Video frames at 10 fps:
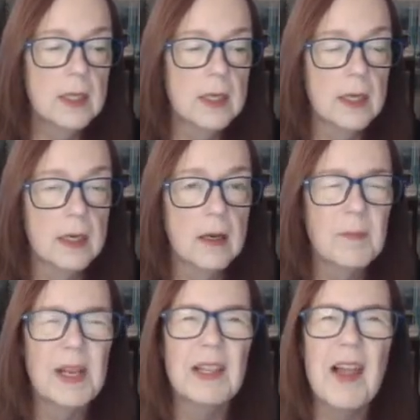Ah,
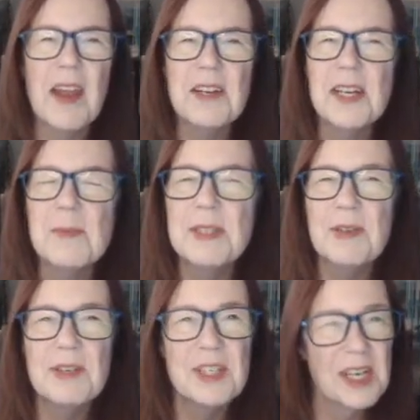but a lot of times
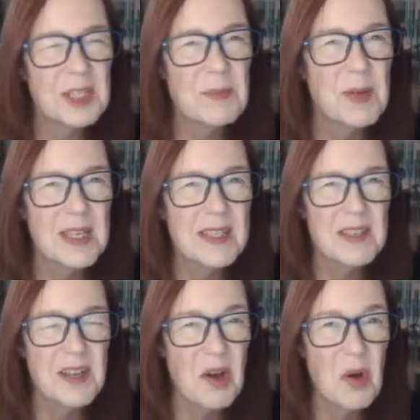they're just
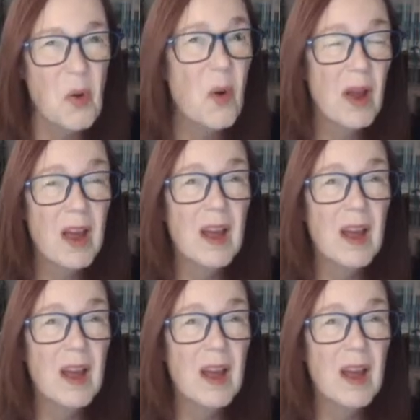pizza dough